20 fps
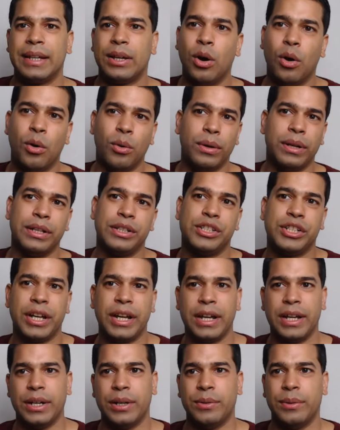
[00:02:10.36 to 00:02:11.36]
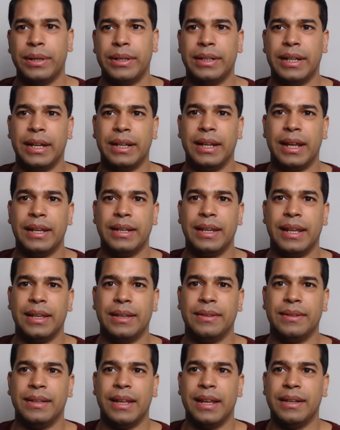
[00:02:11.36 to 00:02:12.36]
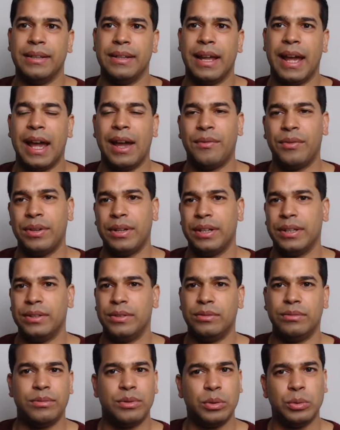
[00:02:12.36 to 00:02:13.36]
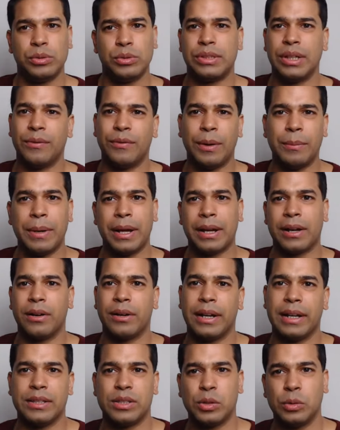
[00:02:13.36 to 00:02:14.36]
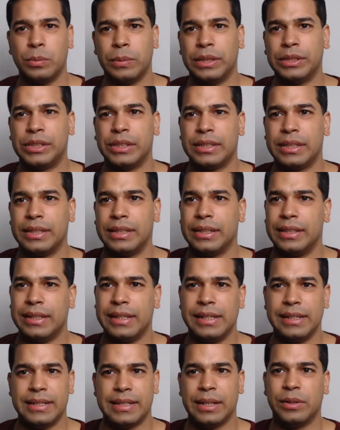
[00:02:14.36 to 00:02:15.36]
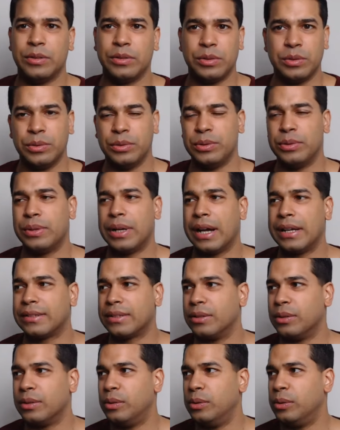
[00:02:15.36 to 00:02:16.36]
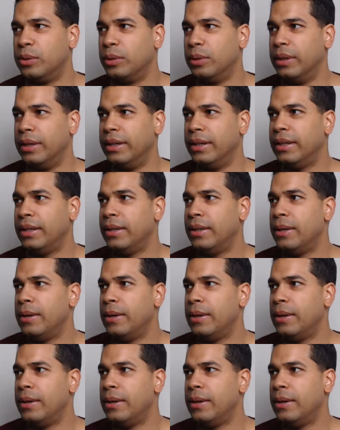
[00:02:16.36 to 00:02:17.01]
going to jail and having to do stuff. I'm not gonna get too much into the details. You guys can Google it.